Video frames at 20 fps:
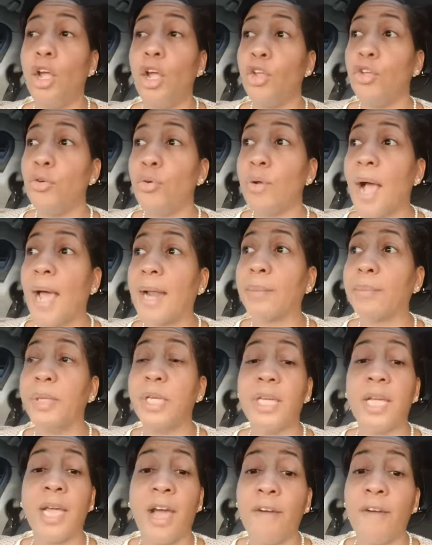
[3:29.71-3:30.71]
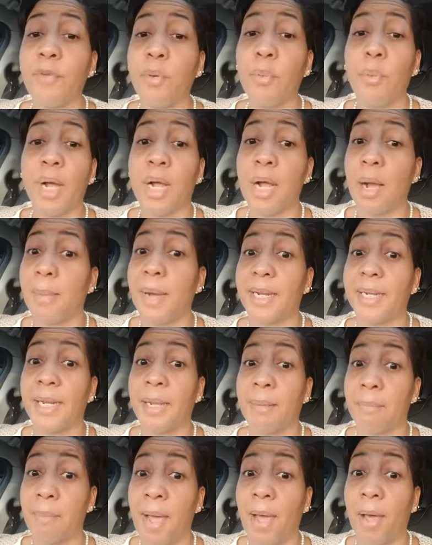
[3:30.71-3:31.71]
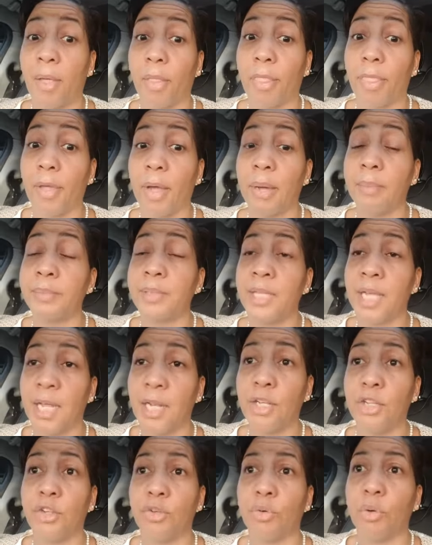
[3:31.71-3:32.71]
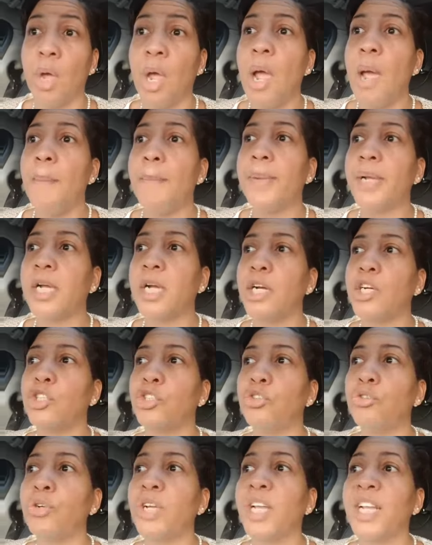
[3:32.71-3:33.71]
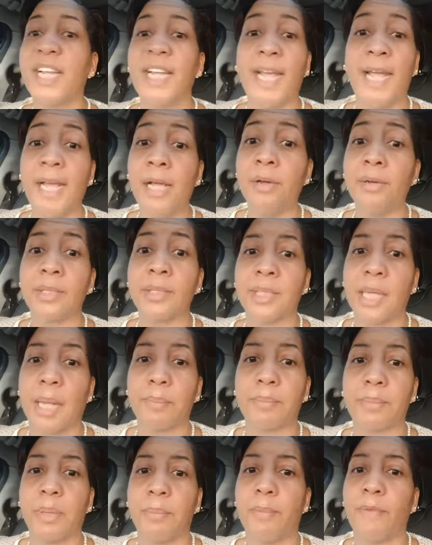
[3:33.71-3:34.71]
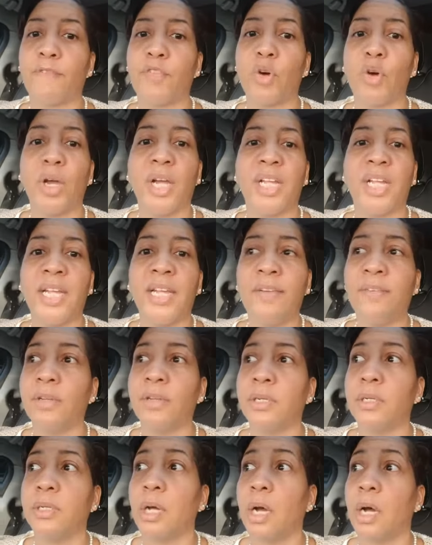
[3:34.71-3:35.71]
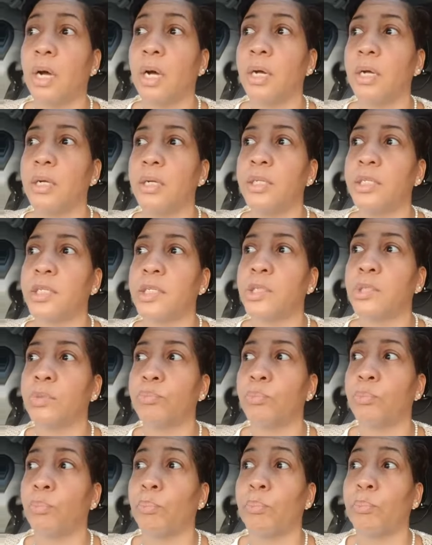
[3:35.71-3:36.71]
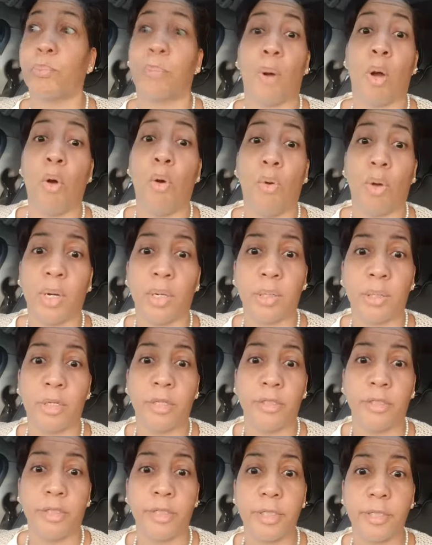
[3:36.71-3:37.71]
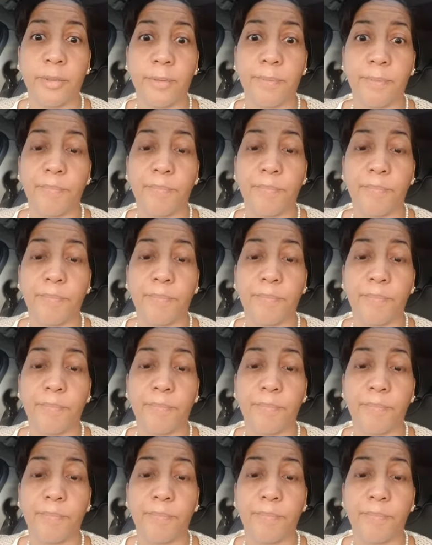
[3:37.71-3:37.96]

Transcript: You got to be careful what come out that mouth. I'm telling you, because you can kill something before it even uh, is born good.